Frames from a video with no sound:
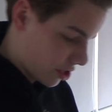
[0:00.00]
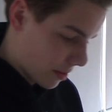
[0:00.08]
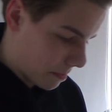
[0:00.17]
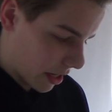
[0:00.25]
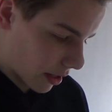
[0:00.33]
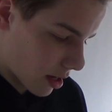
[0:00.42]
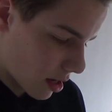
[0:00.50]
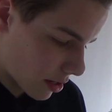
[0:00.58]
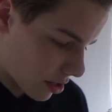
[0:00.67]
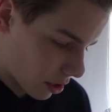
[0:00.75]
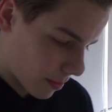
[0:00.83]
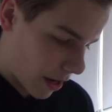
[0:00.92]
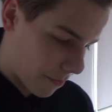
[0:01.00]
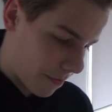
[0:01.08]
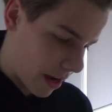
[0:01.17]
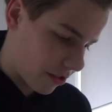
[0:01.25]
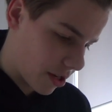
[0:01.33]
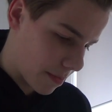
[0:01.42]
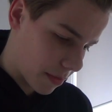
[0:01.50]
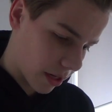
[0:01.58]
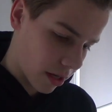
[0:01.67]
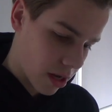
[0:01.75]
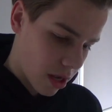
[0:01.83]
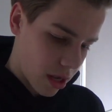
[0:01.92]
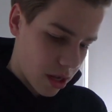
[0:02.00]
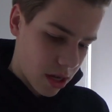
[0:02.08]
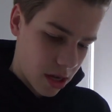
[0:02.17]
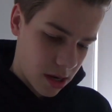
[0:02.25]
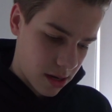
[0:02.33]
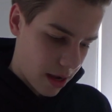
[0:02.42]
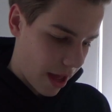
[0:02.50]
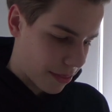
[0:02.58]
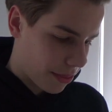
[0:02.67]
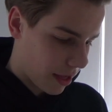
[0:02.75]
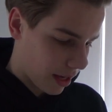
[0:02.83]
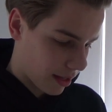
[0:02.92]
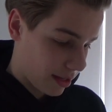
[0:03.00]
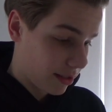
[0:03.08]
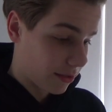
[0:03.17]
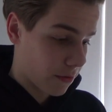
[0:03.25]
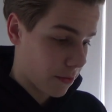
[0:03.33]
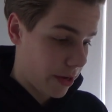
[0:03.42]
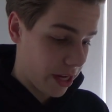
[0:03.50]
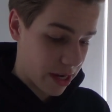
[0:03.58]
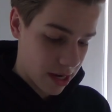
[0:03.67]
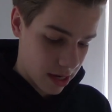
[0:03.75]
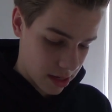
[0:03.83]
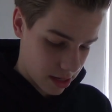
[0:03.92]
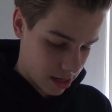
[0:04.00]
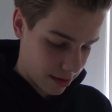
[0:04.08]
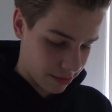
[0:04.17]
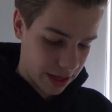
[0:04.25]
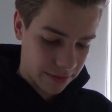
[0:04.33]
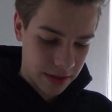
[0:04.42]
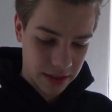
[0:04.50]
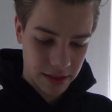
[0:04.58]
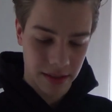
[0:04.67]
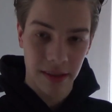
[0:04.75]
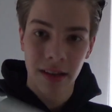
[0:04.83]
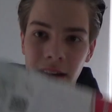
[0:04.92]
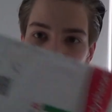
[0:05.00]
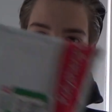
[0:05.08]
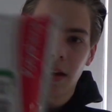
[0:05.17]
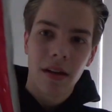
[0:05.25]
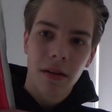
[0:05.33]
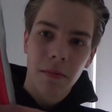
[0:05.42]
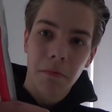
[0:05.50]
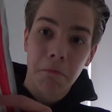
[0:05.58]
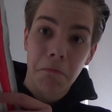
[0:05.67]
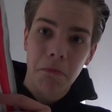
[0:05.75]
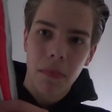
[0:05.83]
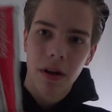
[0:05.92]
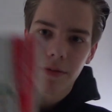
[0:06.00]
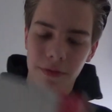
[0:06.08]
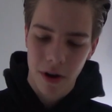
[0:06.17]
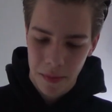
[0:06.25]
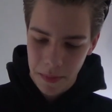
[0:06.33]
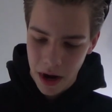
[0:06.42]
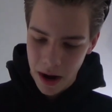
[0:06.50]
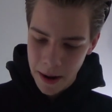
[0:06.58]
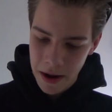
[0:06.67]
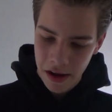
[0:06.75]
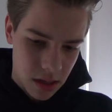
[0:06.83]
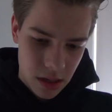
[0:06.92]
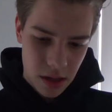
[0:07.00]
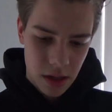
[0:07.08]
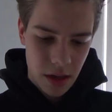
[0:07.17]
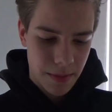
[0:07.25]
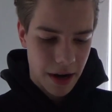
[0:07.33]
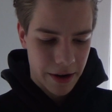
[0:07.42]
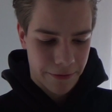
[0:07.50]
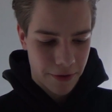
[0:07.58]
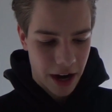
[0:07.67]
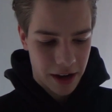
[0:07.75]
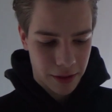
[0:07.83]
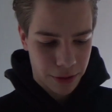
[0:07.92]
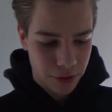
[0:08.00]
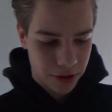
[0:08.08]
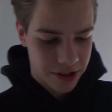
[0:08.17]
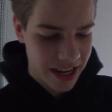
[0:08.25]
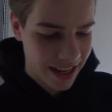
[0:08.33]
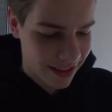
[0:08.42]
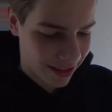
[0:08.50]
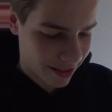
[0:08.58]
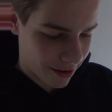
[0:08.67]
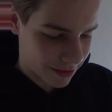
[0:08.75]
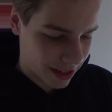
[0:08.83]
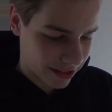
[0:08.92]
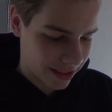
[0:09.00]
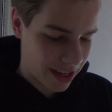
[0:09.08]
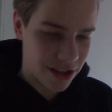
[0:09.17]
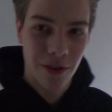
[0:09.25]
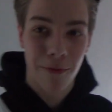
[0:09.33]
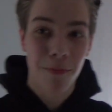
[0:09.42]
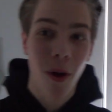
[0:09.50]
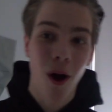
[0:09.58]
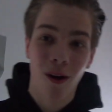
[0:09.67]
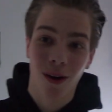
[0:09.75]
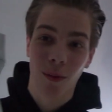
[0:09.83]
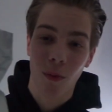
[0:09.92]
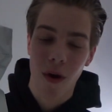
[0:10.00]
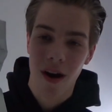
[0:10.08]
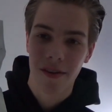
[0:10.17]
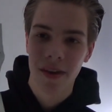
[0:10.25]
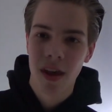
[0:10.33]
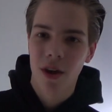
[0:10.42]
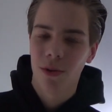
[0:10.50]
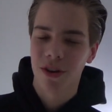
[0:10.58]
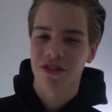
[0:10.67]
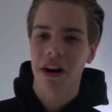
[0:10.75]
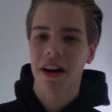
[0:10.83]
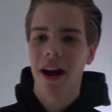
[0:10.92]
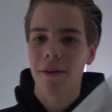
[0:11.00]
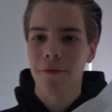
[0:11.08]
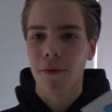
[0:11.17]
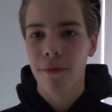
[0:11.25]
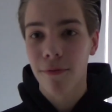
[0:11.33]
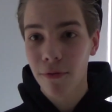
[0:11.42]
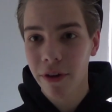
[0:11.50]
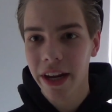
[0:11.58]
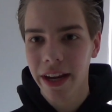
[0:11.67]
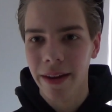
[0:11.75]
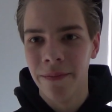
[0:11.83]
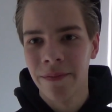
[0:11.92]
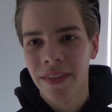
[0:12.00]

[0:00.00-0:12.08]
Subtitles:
shipping. Talk about fast shipping. I think this is for me. I believe this is from my Friday the 13th novelization of part 1, which I got for free.